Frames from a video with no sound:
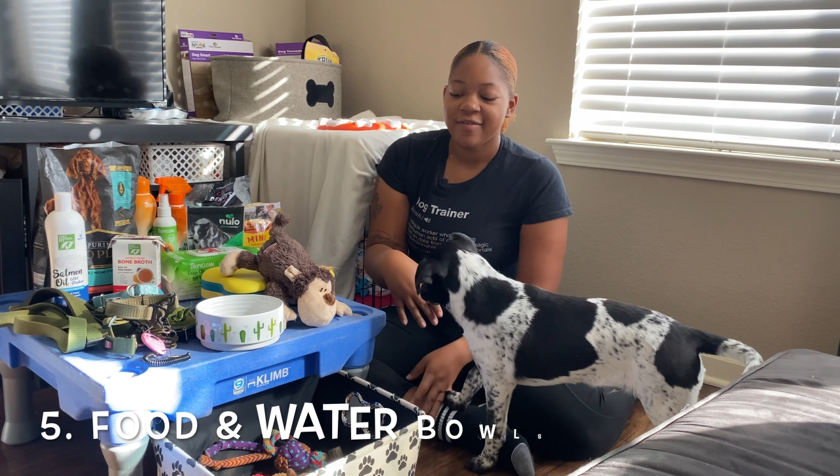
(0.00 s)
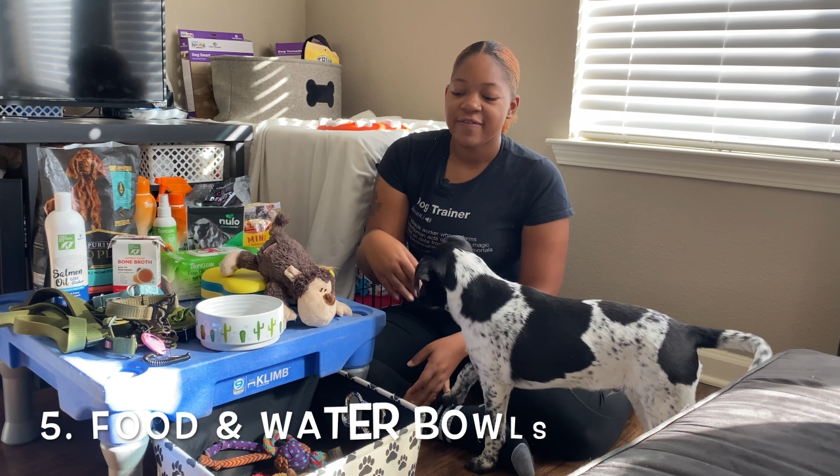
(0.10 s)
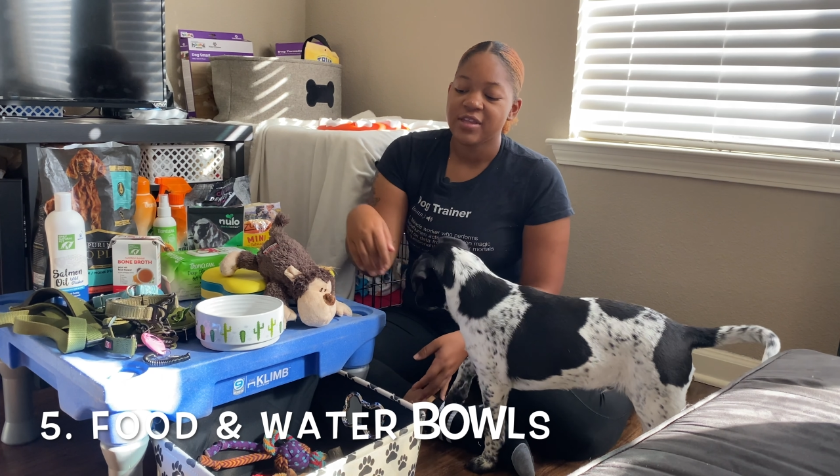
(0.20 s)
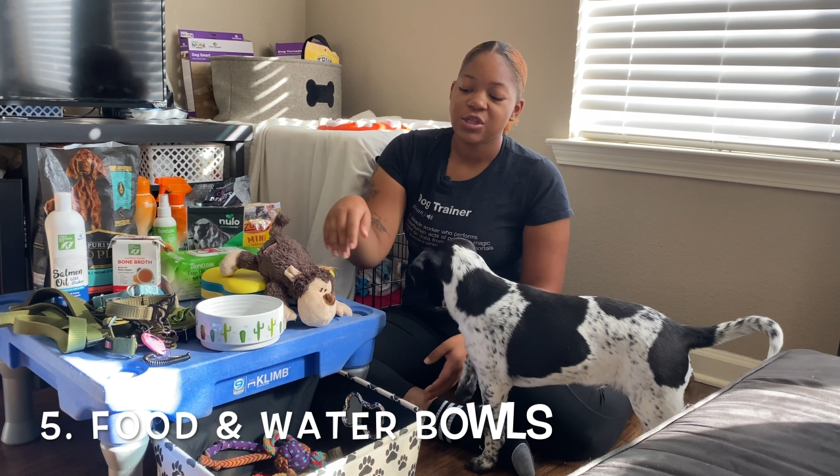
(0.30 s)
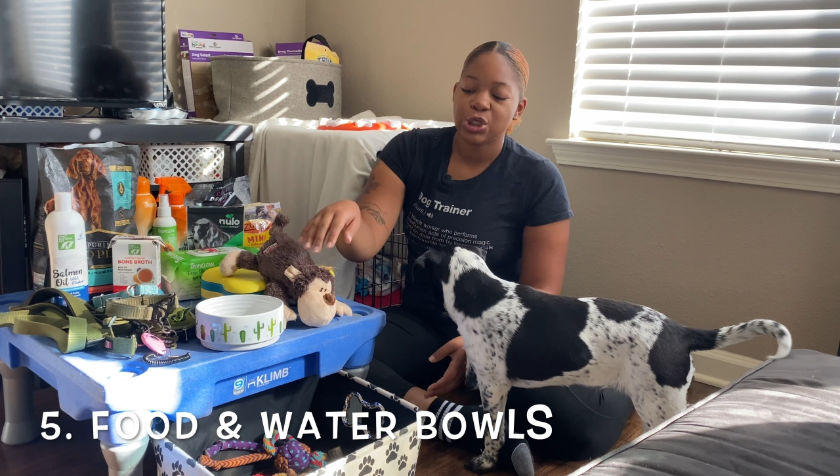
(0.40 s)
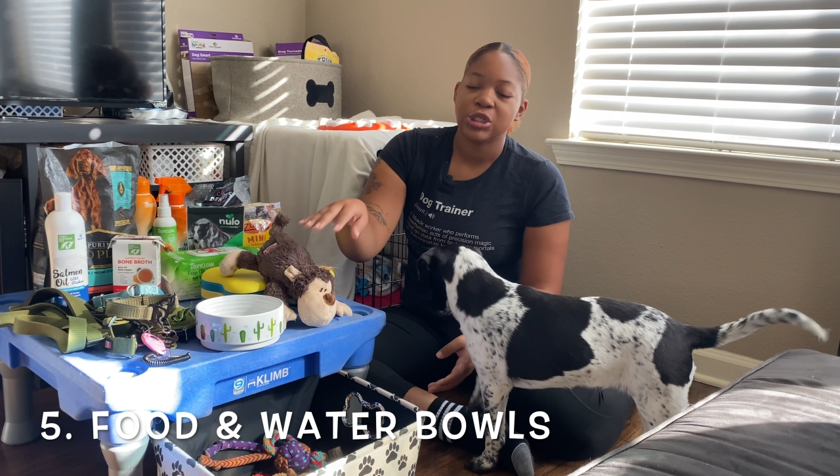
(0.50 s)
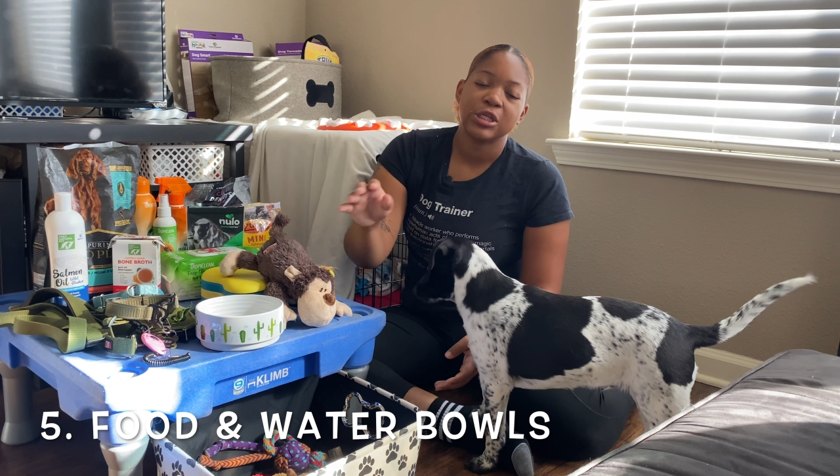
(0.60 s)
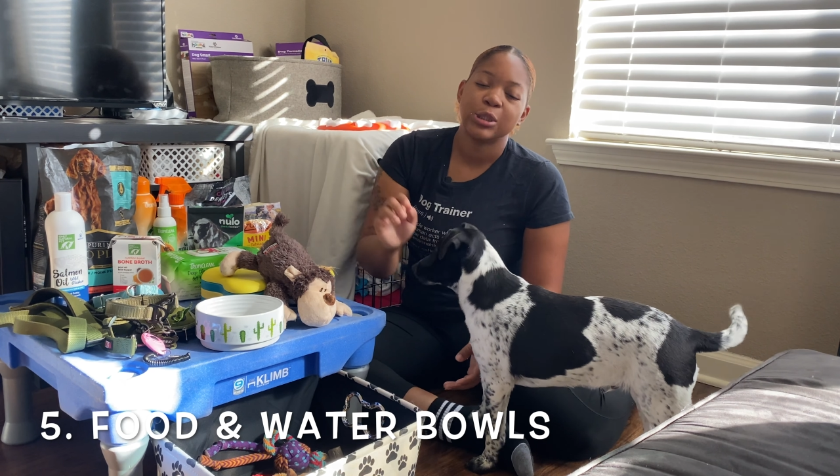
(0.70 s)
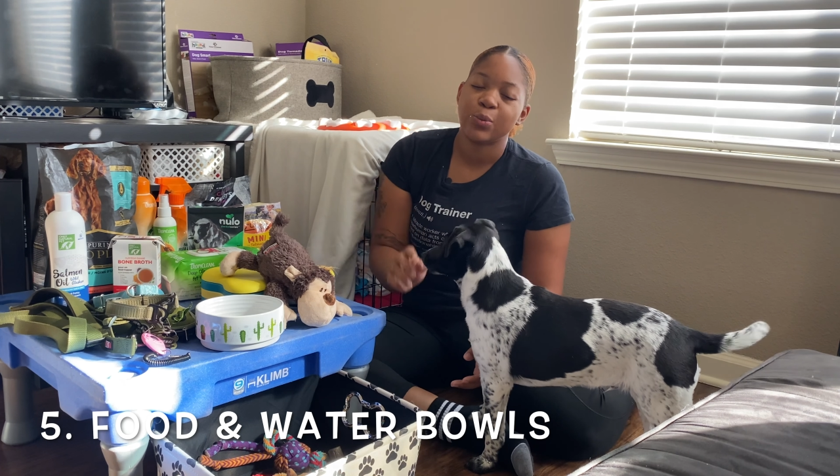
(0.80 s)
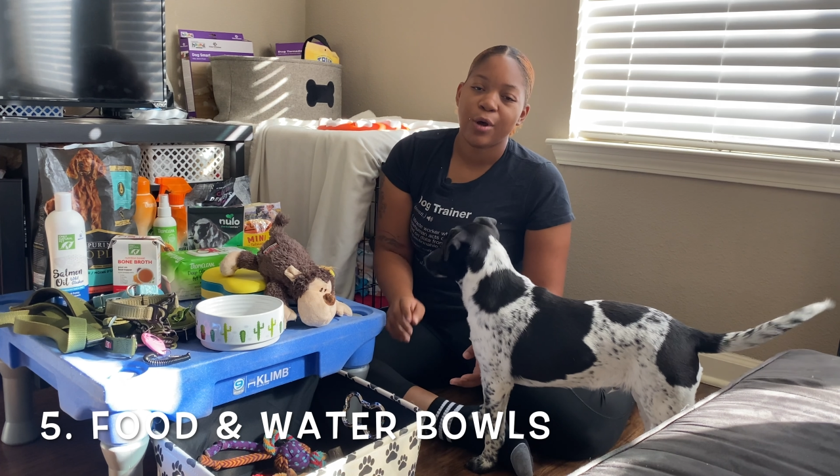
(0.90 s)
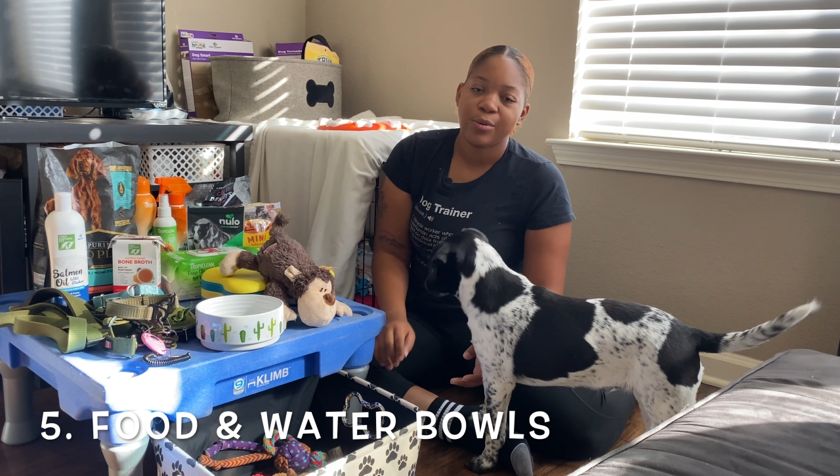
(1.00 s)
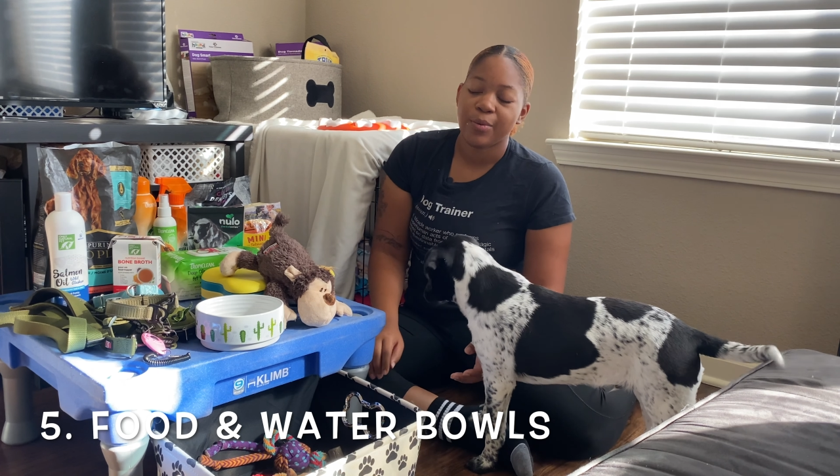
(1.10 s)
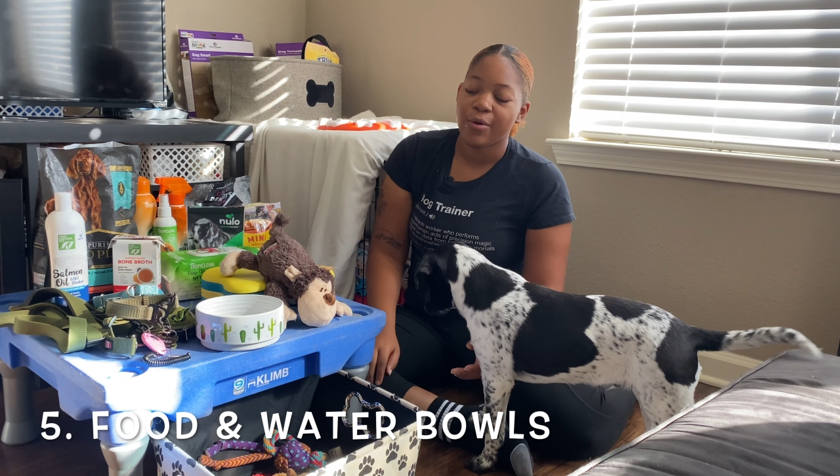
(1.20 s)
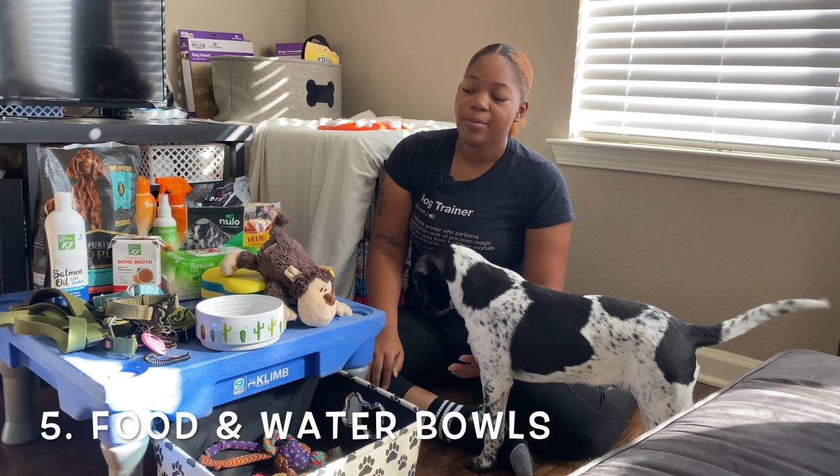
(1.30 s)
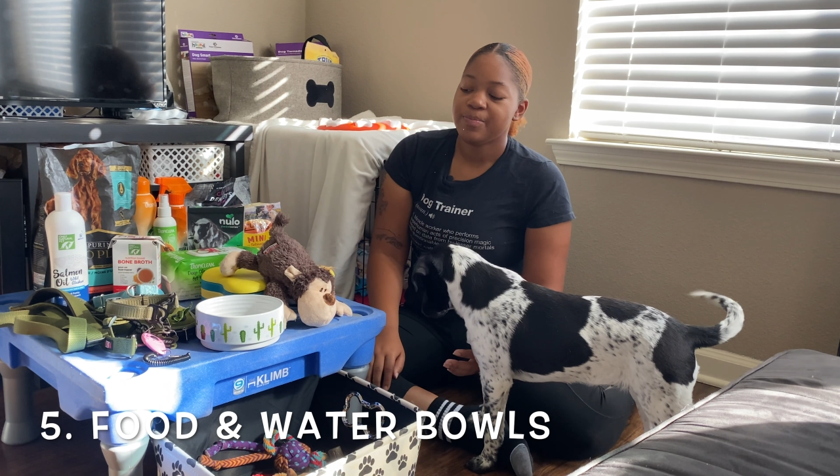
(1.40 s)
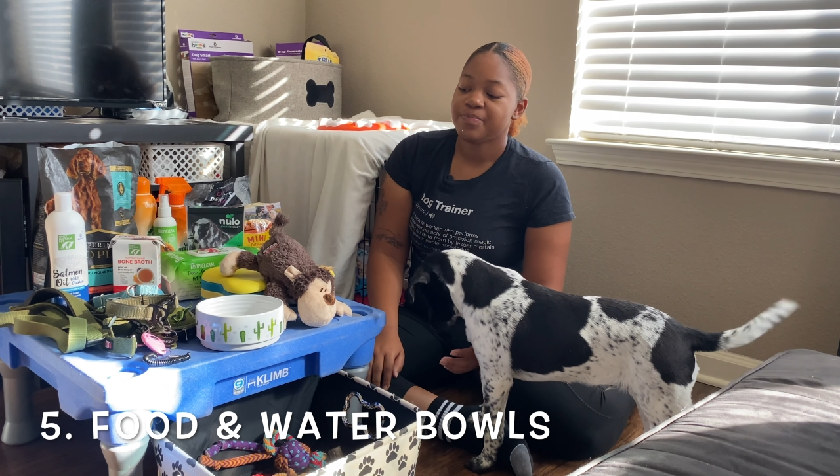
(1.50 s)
This is just his water bowl.